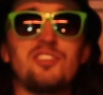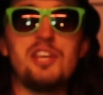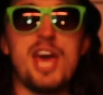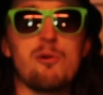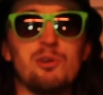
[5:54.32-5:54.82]

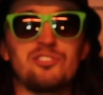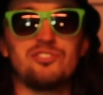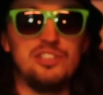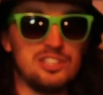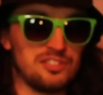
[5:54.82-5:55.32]
see how it
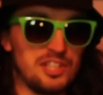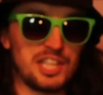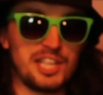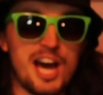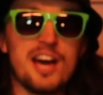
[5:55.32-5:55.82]
sits in the
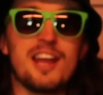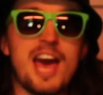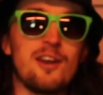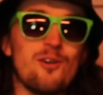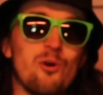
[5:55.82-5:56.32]
gut
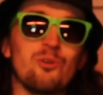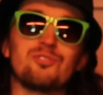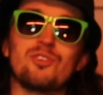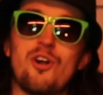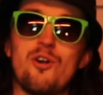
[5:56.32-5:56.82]
and
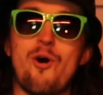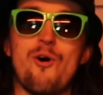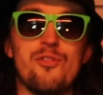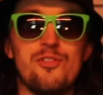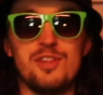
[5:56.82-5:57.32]
also
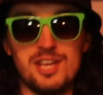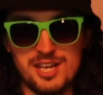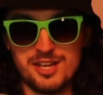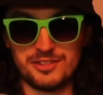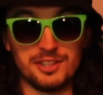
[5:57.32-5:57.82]
on
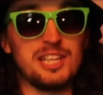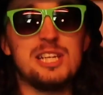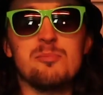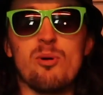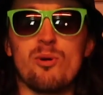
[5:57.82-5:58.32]
the
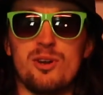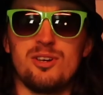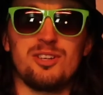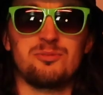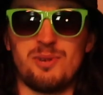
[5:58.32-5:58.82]
leaderboard,
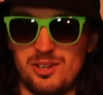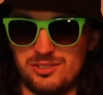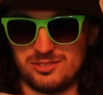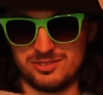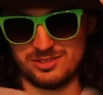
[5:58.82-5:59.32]
I suppose,
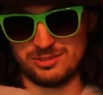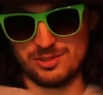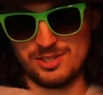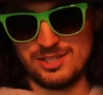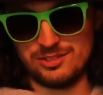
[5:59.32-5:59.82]
is
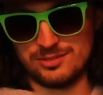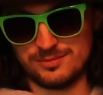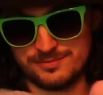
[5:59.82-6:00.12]
what it is.